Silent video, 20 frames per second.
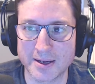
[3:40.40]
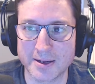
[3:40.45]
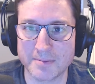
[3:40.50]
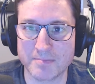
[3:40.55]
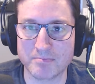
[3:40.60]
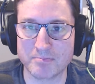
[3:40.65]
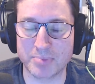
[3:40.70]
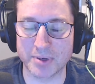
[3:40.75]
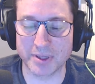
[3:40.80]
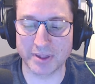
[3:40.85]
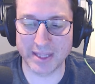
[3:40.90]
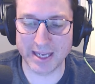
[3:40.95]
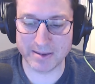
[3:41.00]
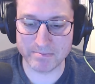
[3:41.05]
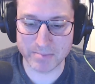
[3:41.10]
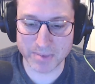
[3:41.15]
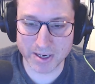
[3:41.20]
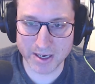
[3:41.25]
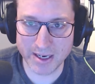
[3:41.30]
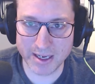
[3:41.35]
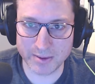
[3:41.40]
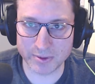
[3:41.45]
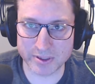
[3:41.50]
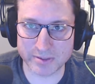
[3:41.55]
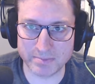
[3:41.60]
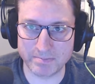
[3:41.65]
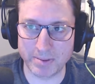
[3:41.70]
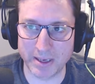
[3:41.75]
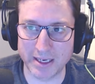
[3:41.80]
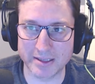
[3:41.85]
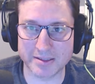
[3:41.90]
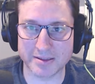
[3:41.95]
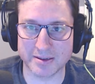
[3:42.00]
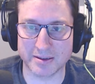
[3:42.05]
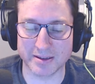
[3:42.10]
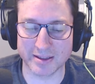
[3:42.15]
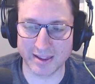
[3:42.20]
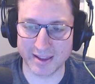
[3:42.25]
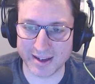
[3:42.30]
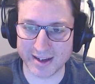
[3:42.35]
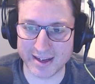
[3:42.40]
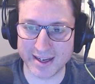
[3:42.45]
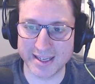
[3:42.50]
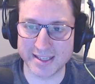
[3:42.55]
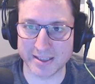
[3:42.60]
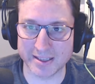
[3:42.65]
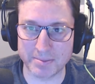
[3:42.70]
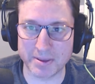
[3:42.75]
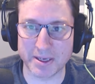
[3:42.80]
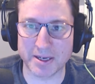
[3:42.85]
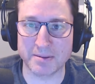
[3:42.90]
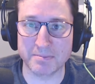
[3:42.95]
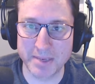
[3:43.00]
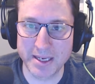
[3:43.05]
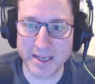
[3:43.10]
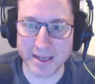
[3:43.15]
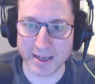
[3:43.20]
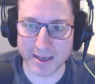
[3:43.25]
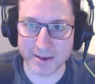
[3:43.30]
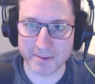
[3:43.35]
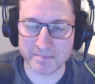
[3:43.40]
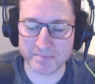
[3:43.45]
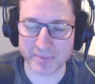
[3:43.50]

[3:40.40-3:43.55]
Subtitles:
But that money was based on lies about me.